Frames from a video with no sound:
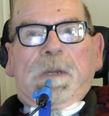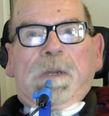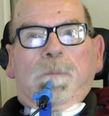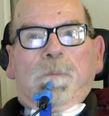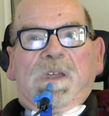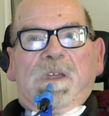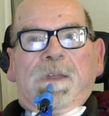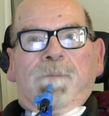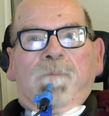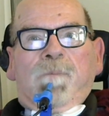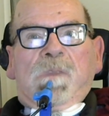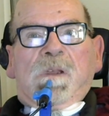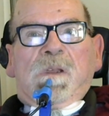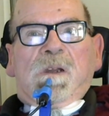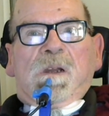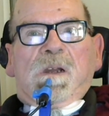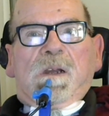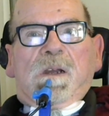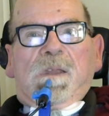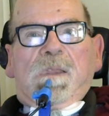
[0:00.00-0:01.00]
I'd like to
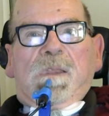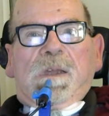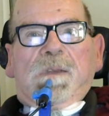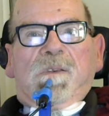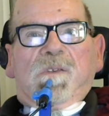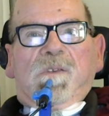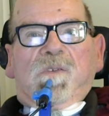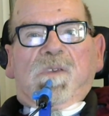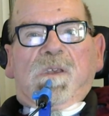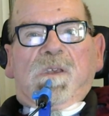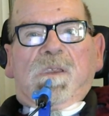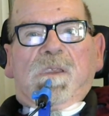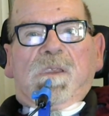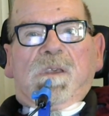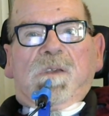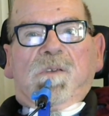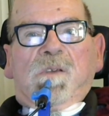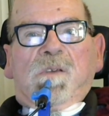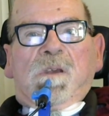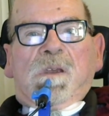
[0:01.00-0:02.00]
see these get a
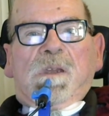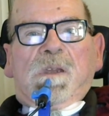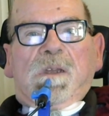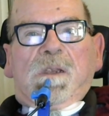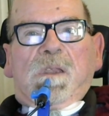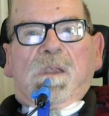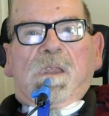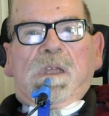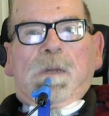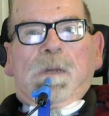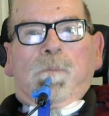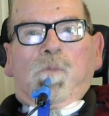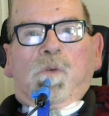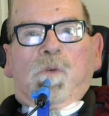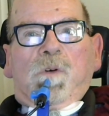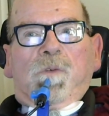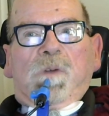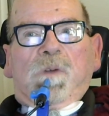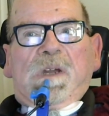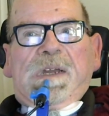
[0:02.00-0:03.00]
lot more action
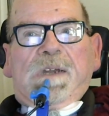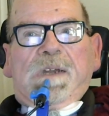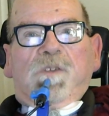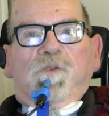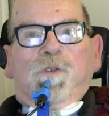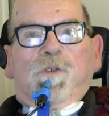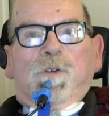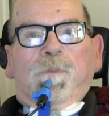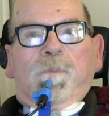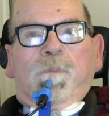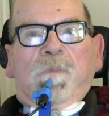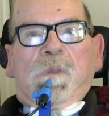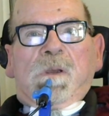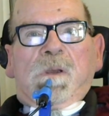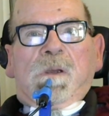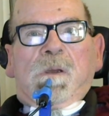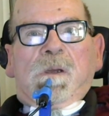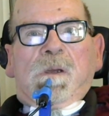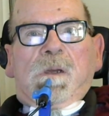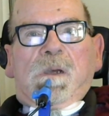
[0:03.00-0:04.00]
if I'm
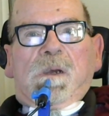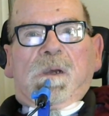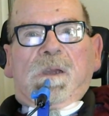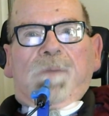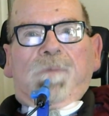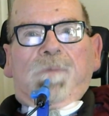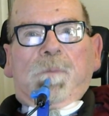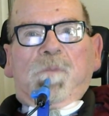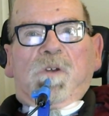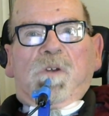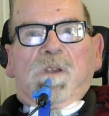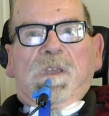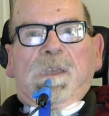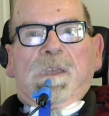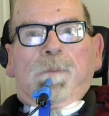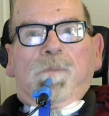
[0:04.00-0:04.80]
going to keep doing them.